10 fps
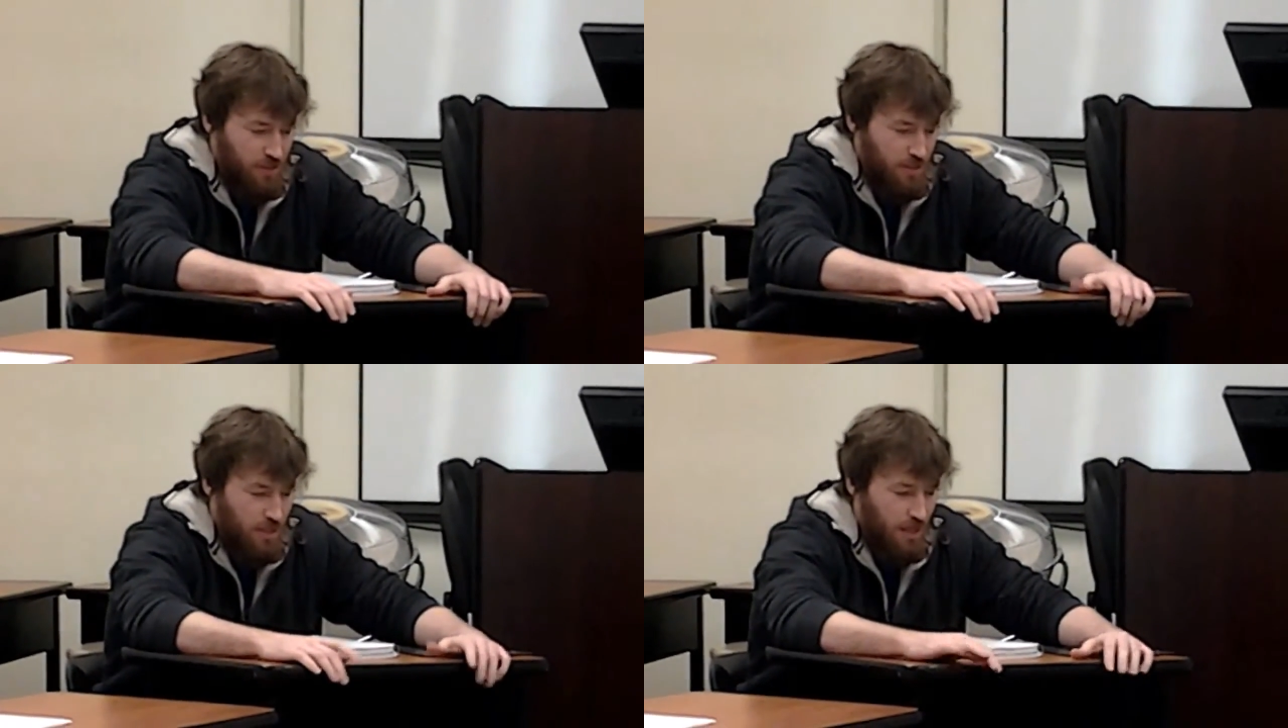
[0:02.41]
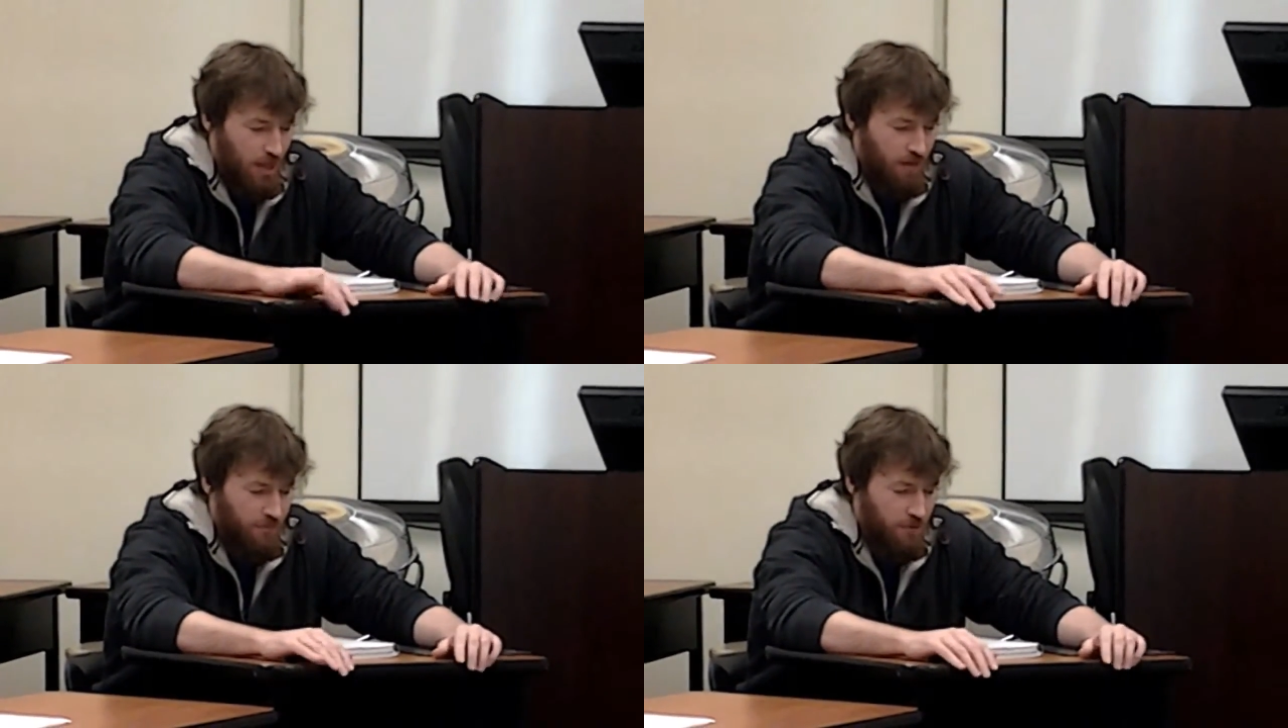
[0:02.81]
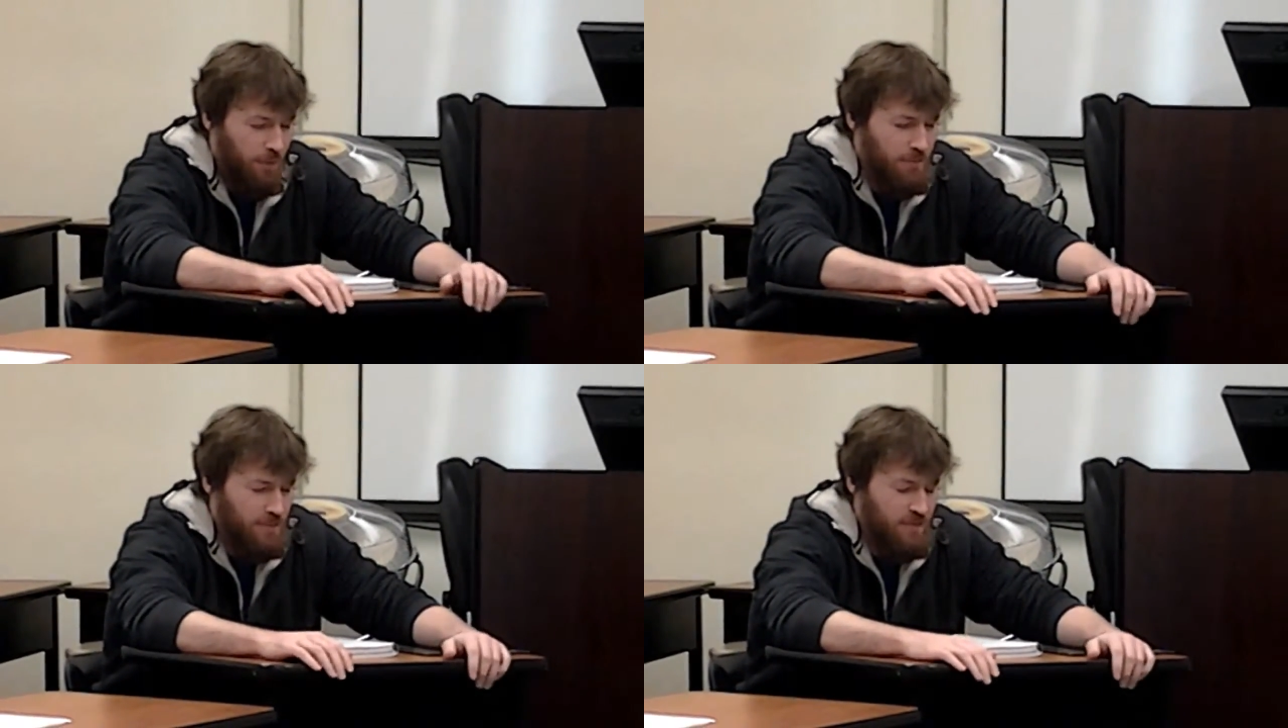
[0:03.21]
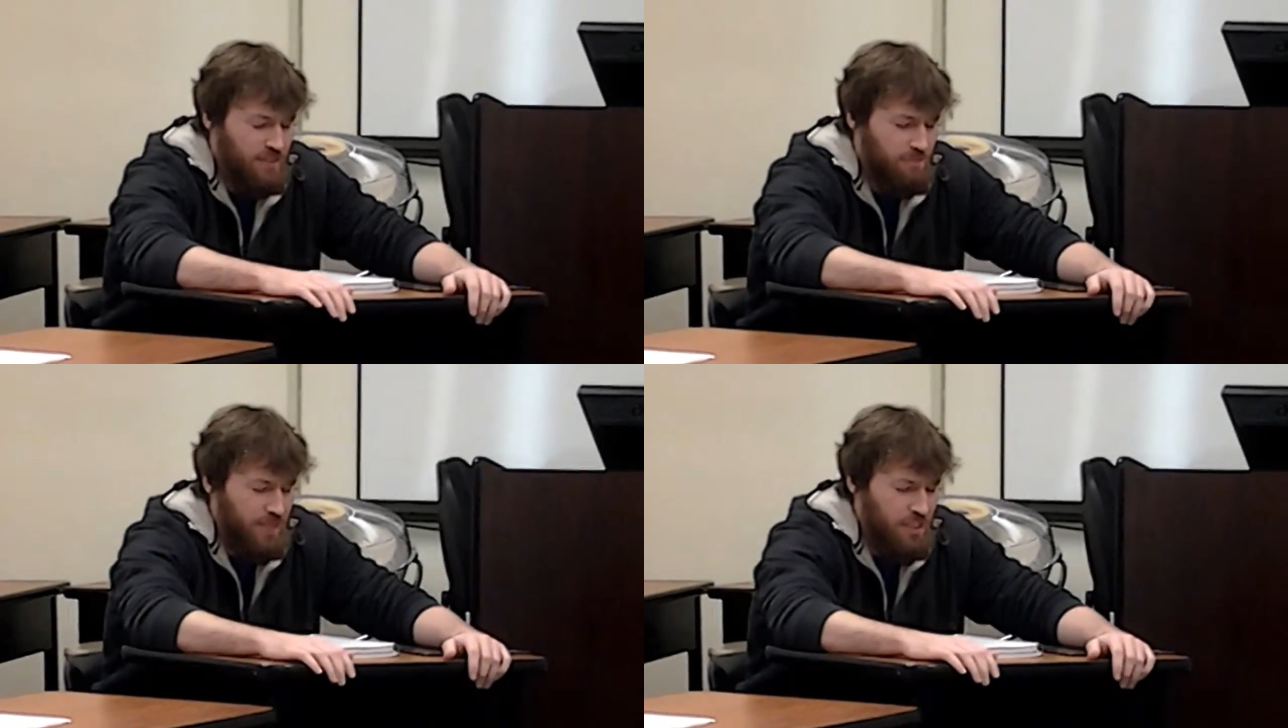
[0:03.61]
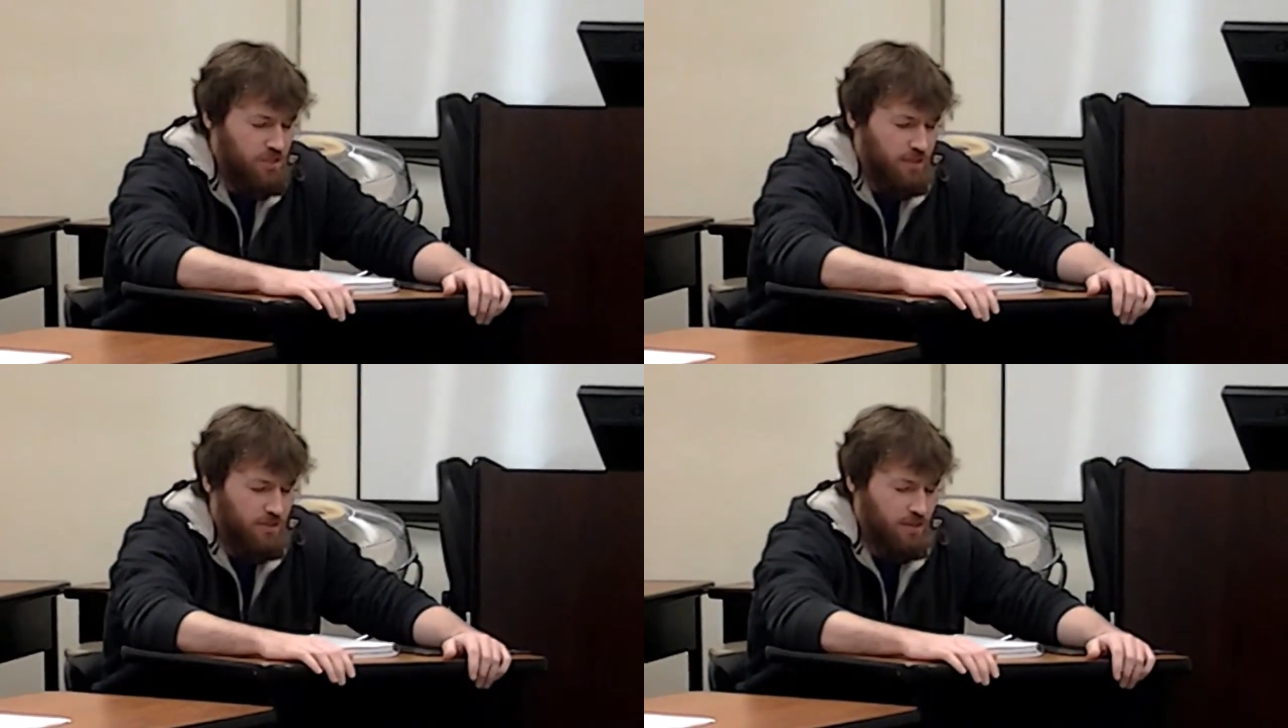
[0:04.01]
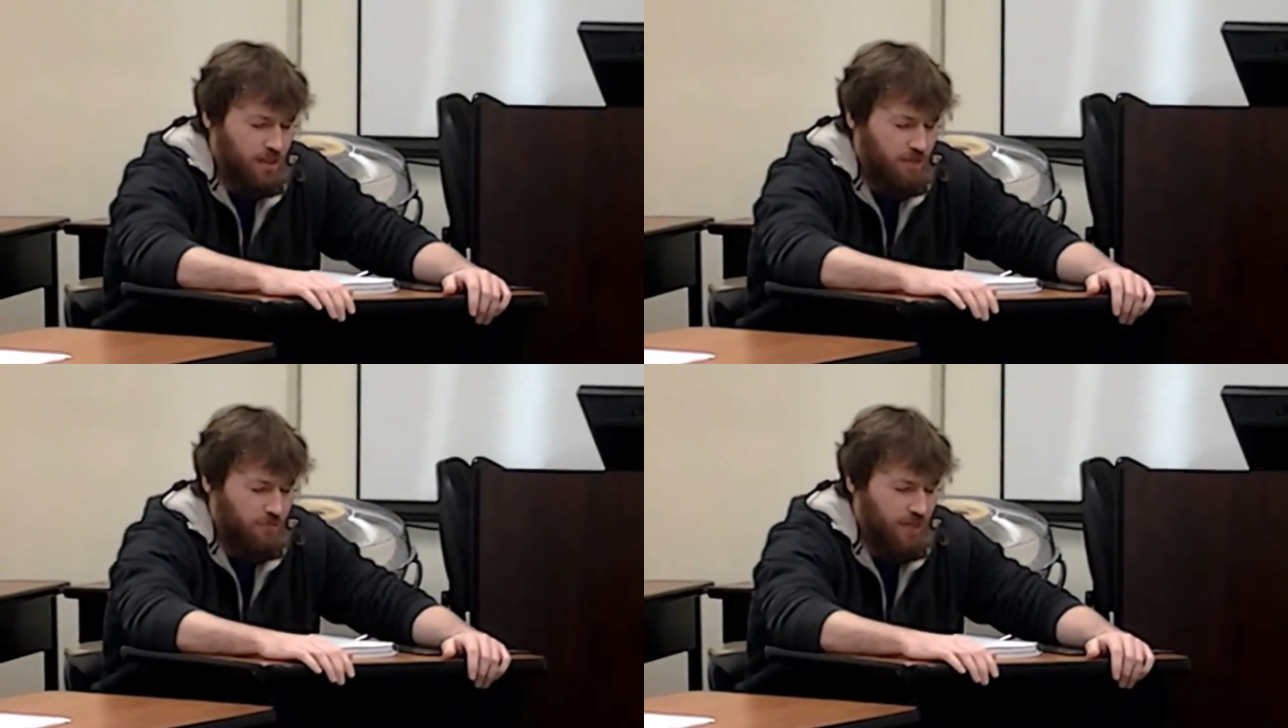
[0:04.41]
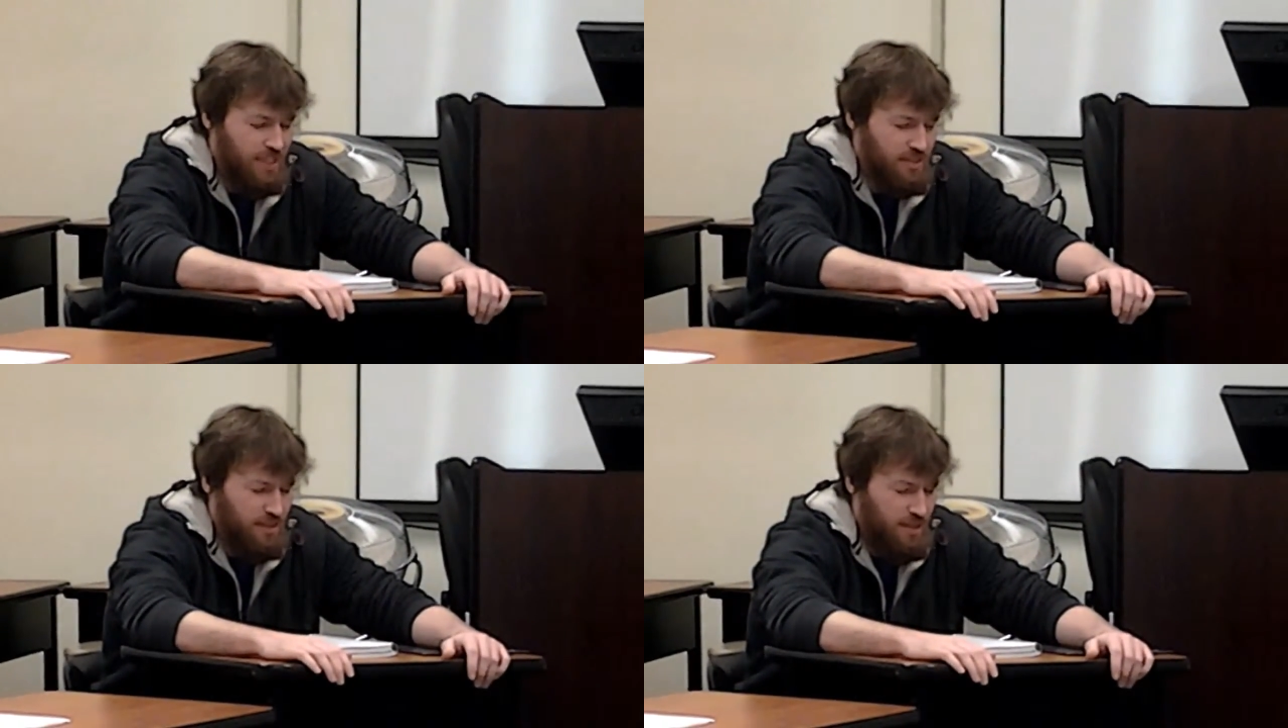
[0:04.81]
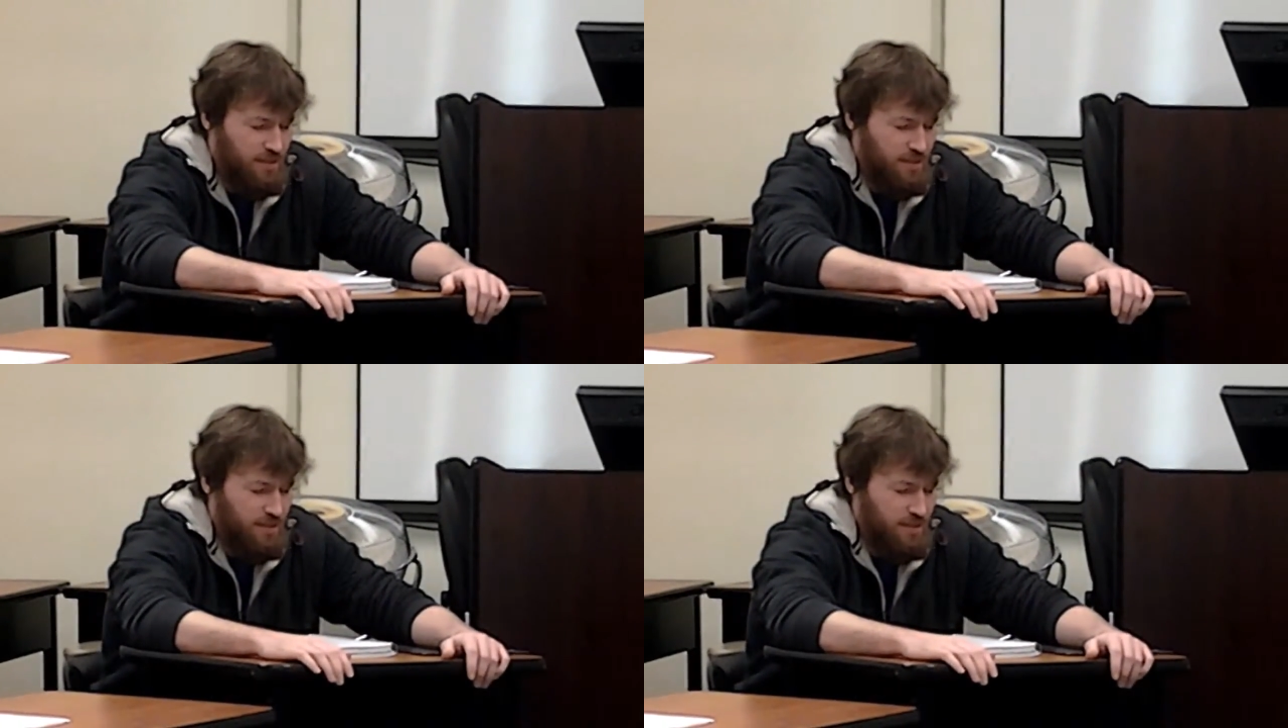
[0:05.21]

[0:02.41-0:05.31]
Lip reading: For the purpose of this speech, I took Frankenstein,